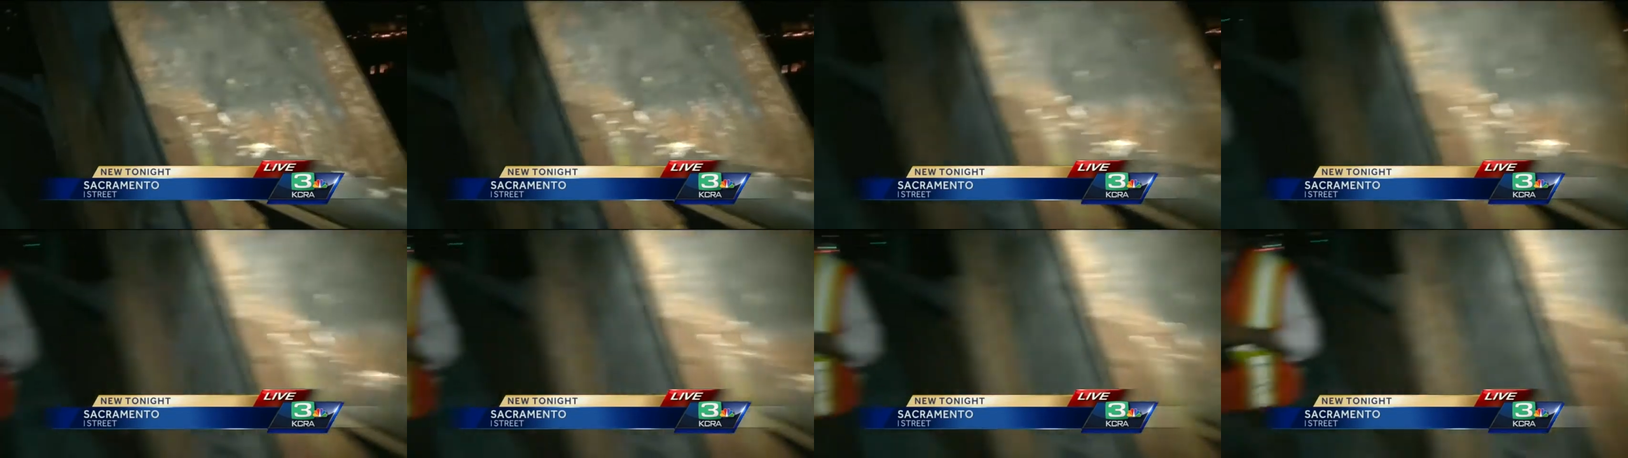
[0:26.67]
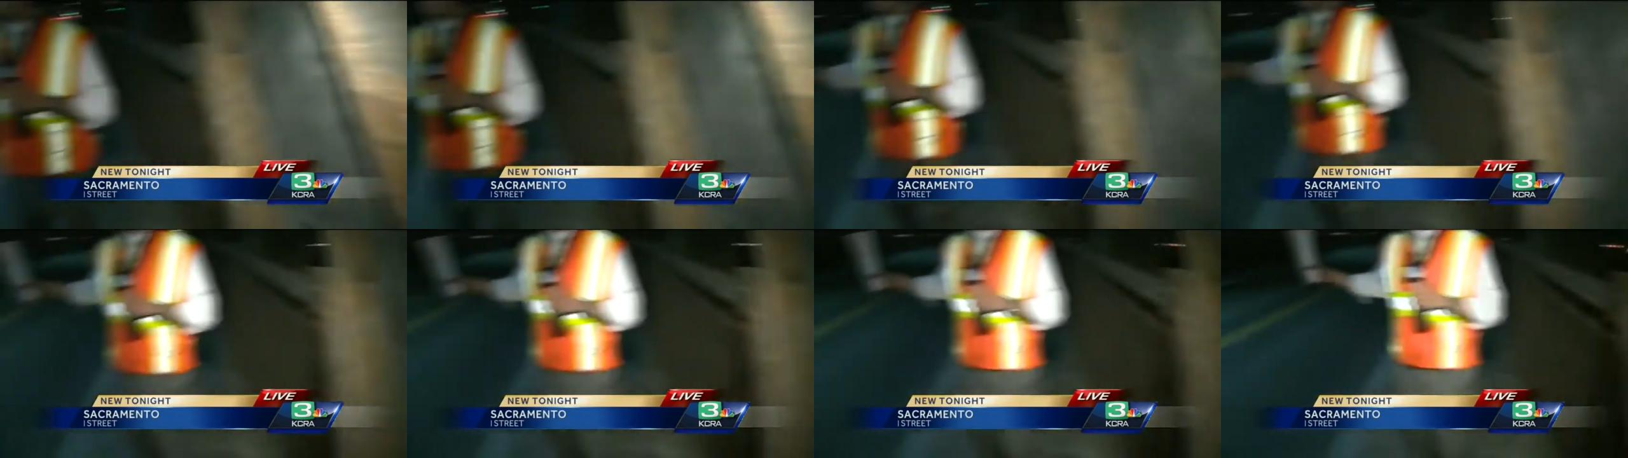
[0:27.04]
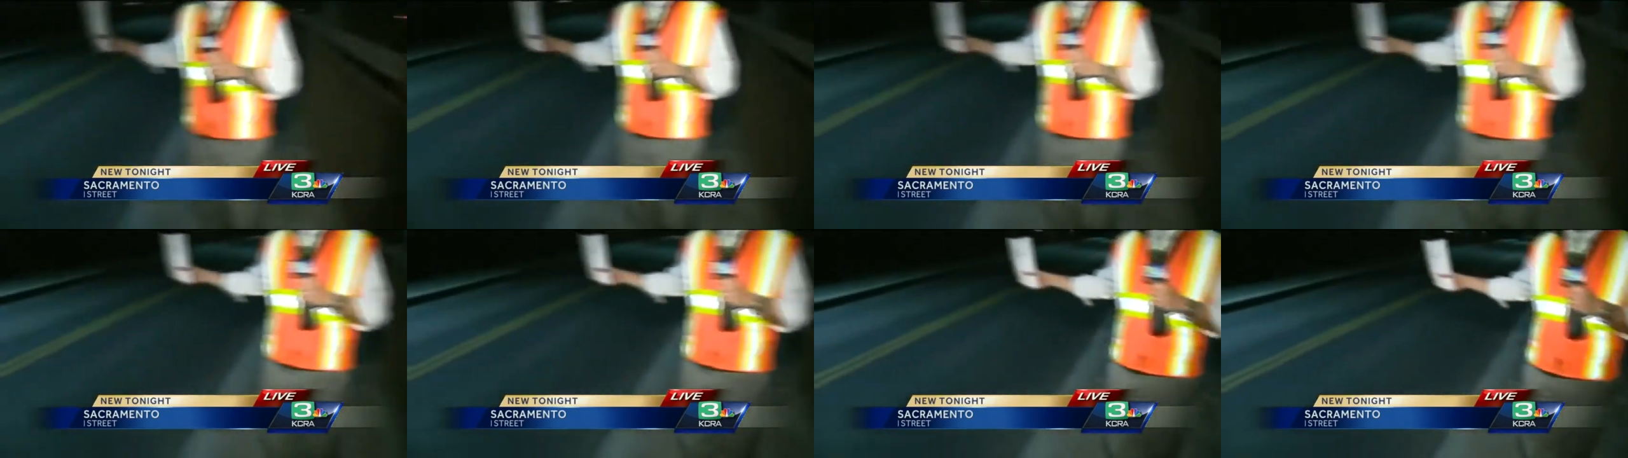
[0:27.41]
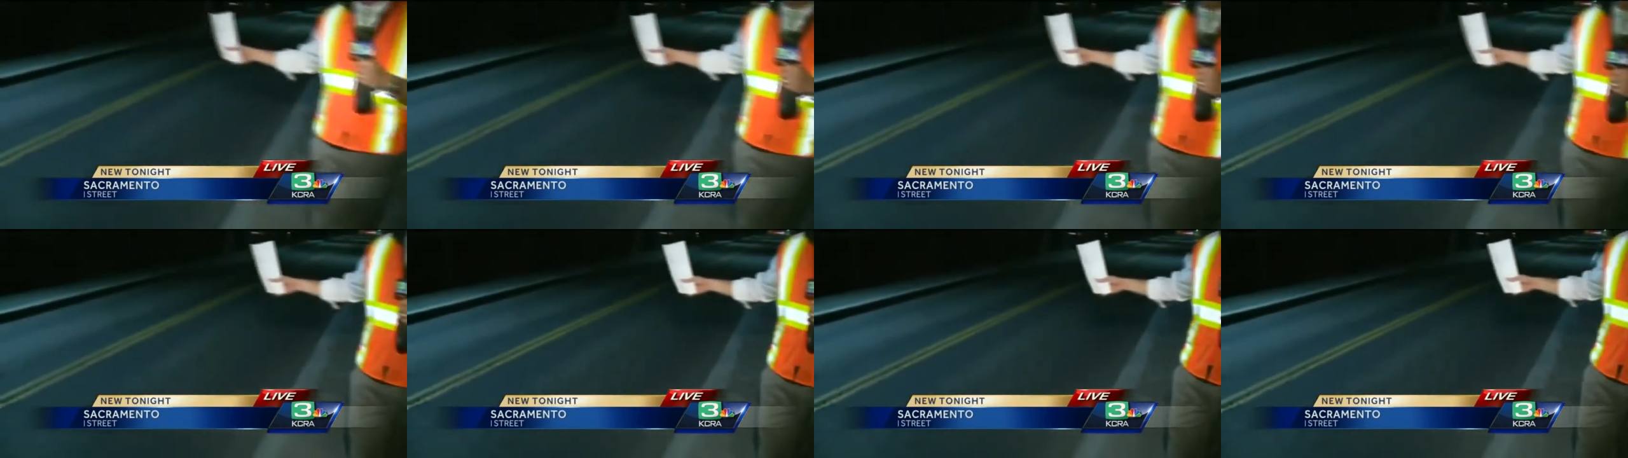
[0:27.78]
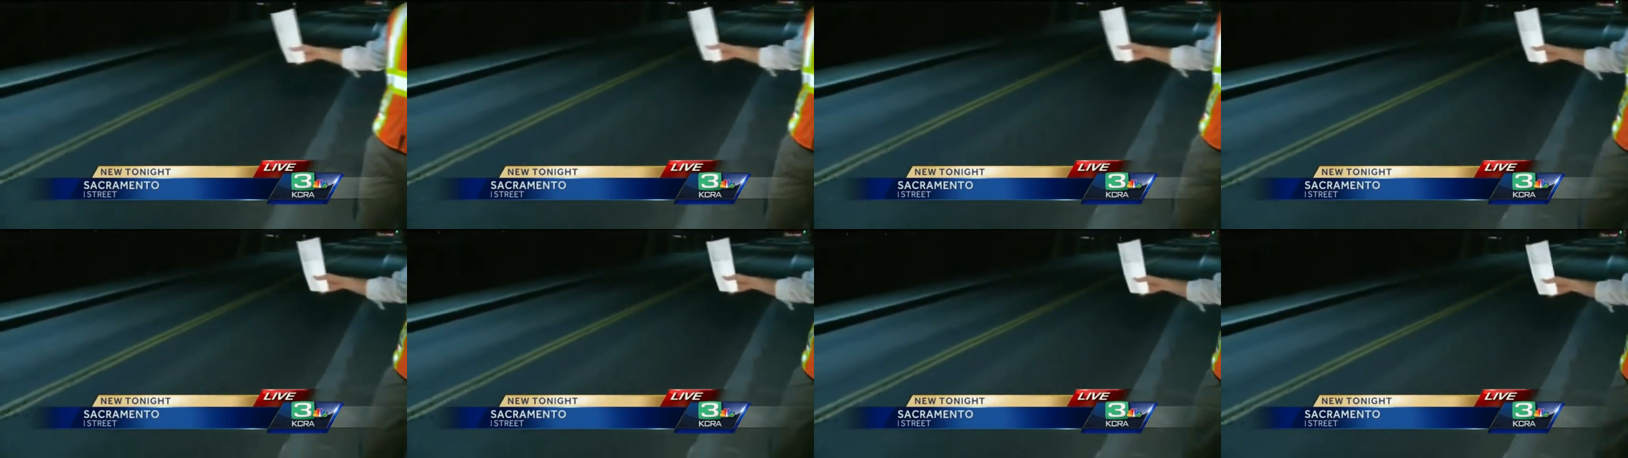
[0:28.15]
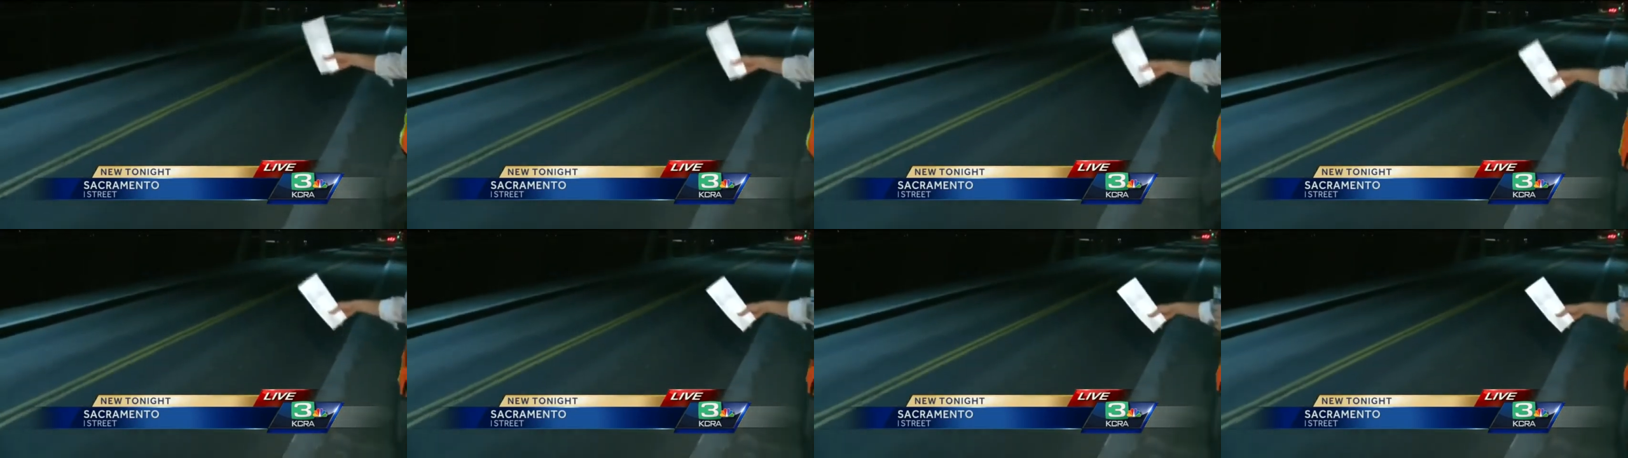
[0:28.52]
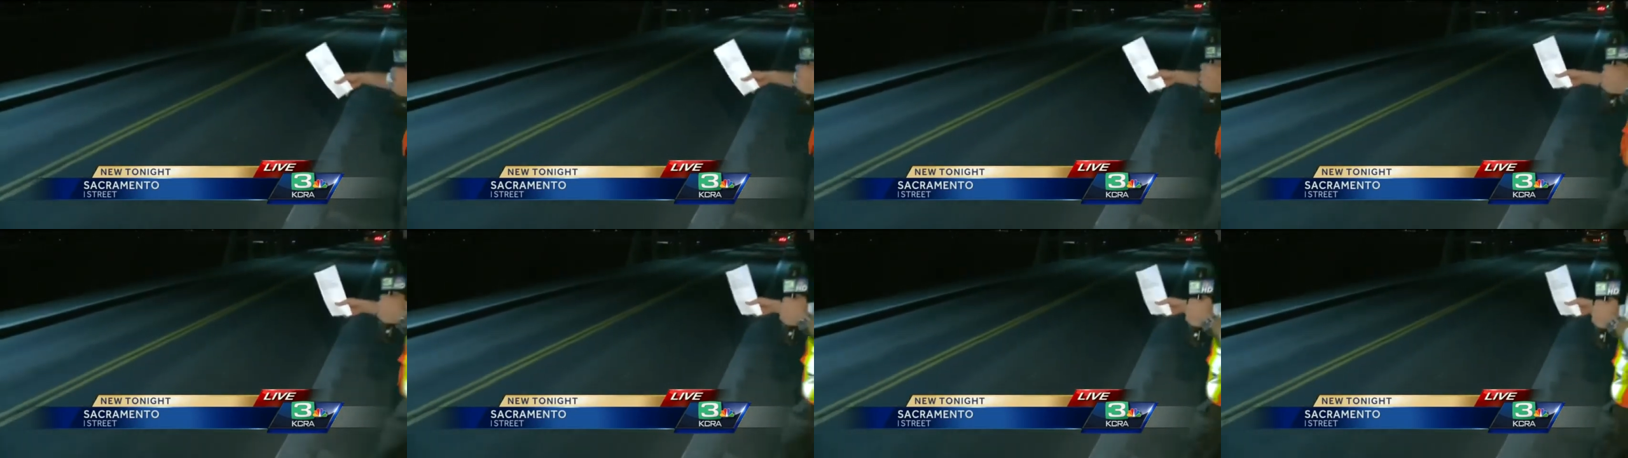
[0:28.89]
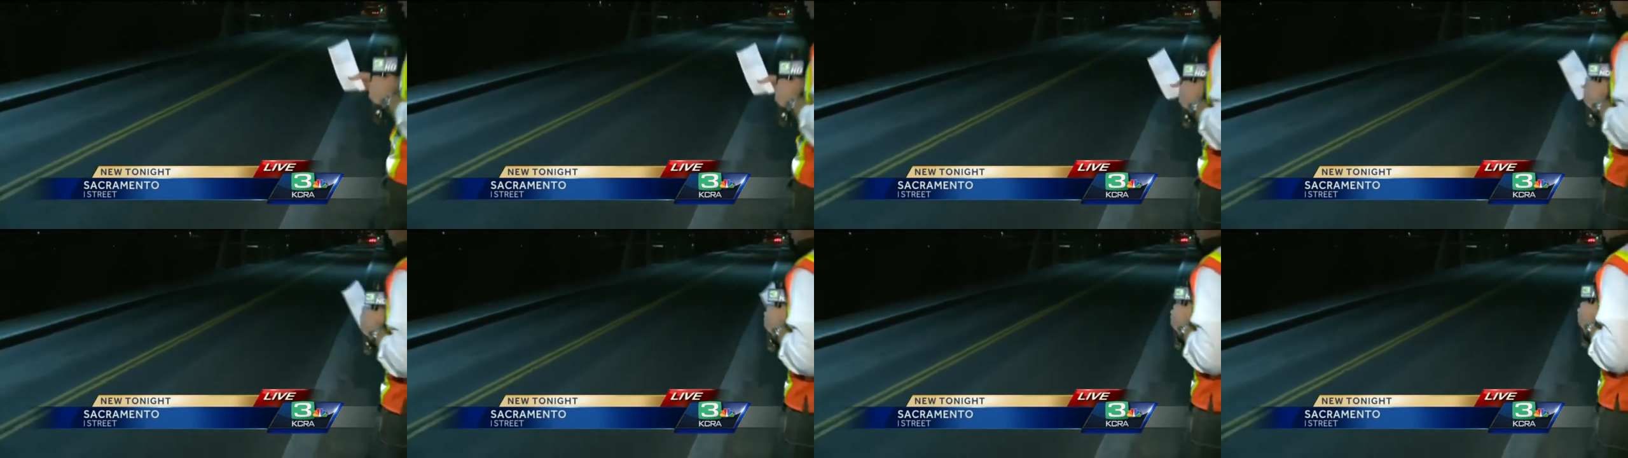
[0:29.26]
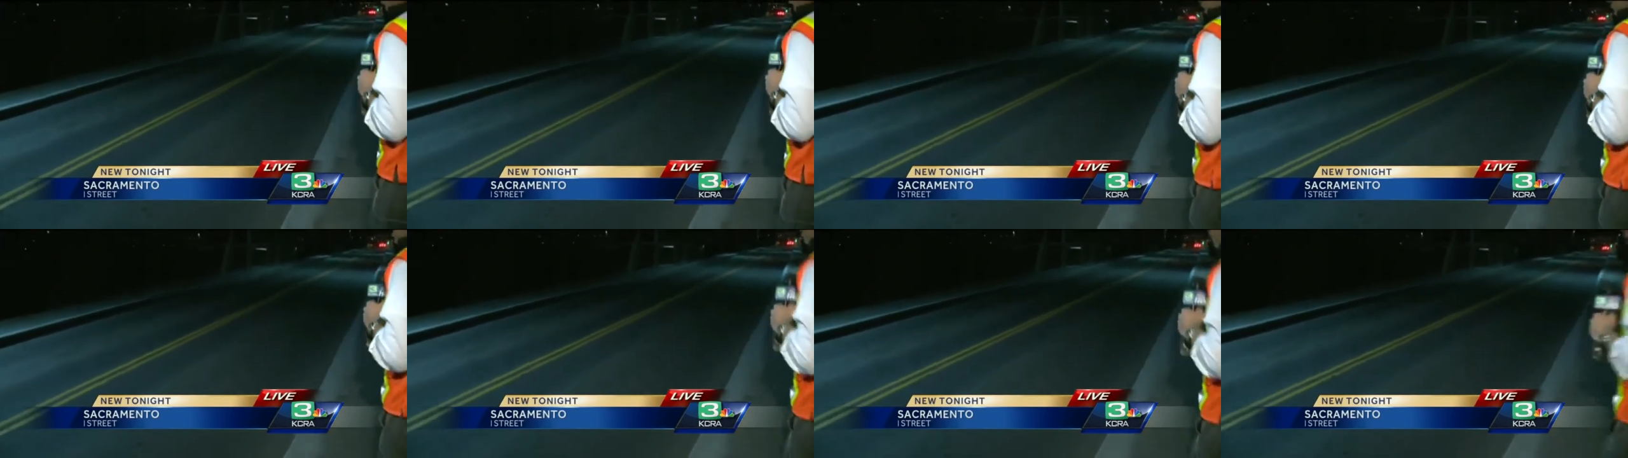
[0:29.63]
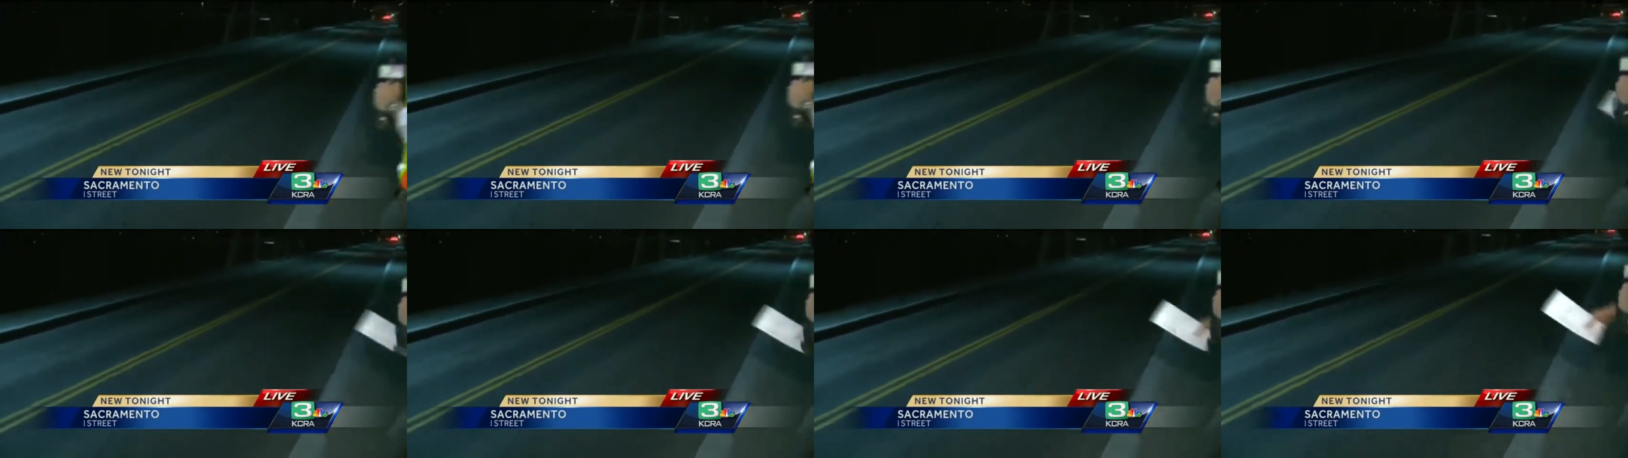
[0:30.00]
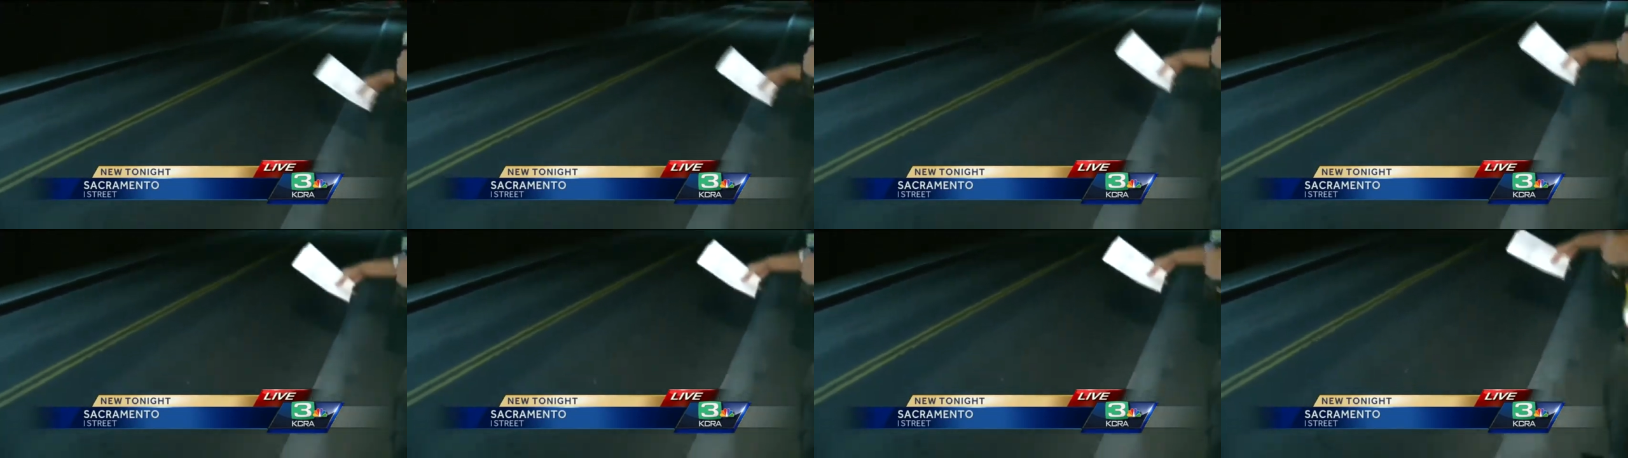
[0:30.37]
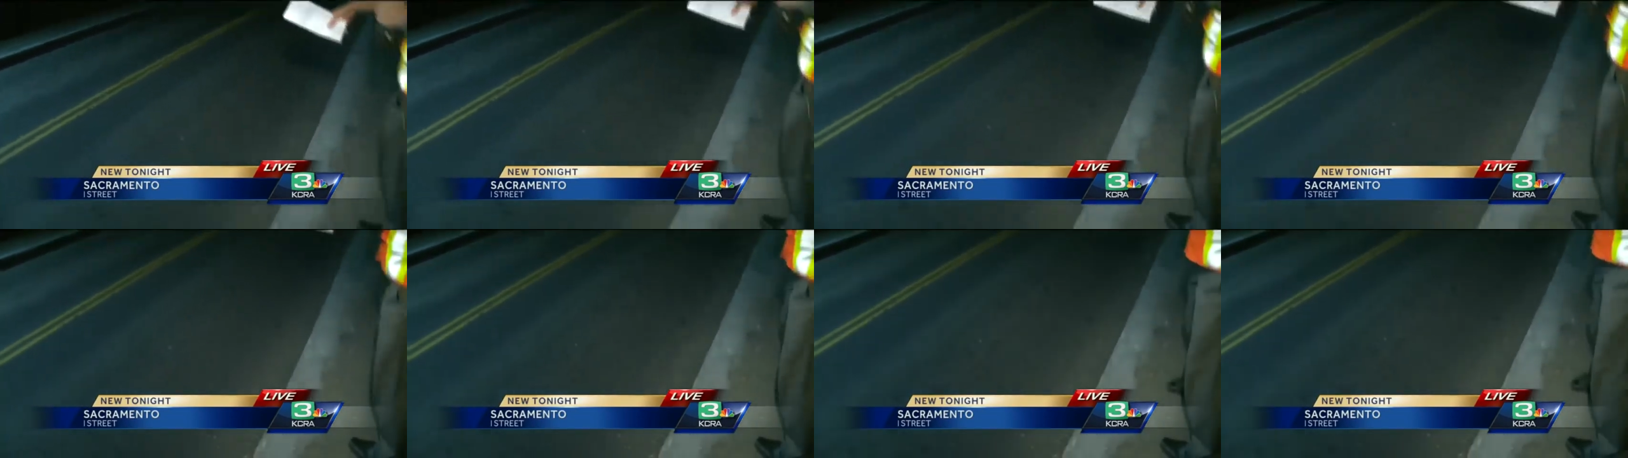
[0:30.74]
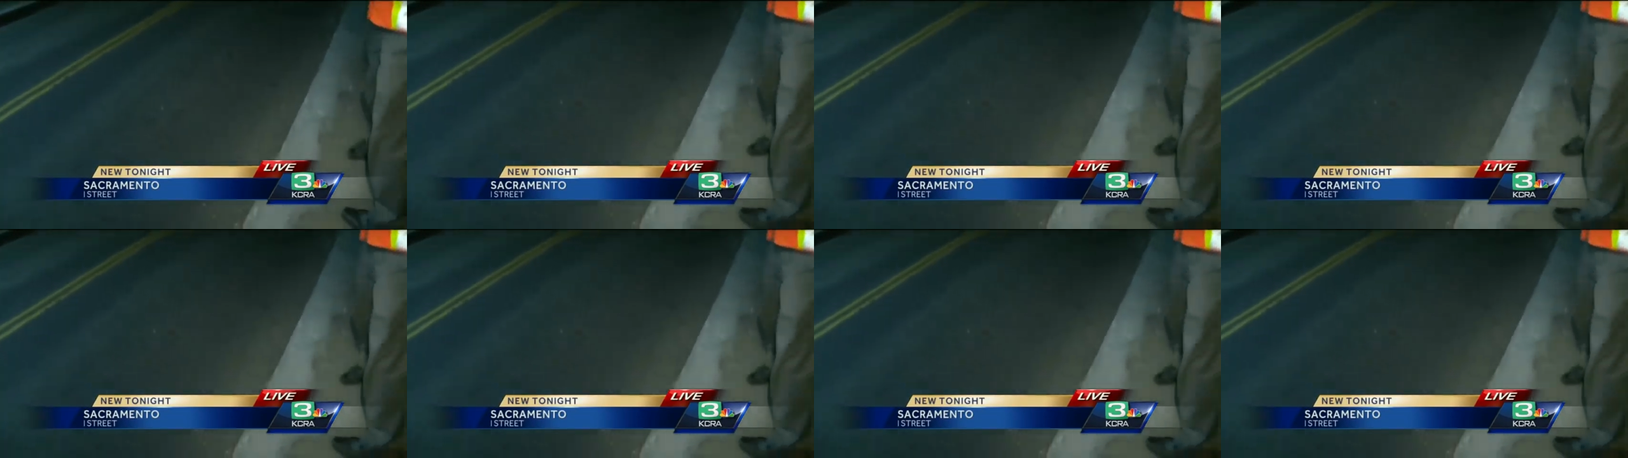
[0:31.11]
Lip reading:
Nobody's mouth can be seen.